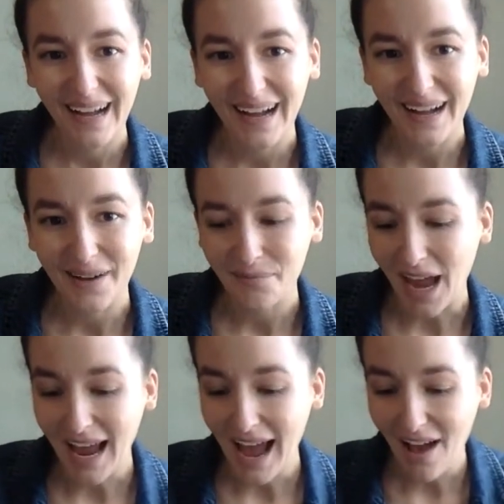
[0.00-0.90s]
I
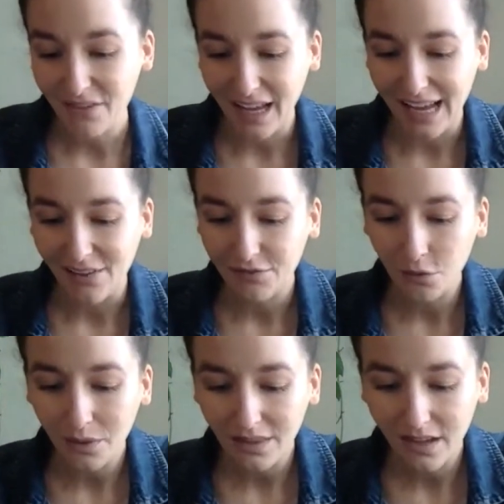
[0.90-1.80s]
have a
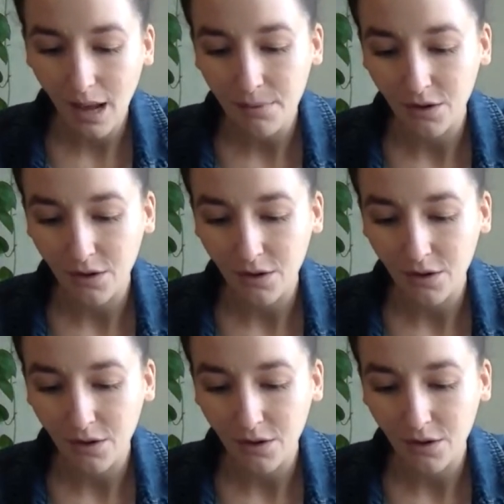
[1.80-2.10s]
fourth a cup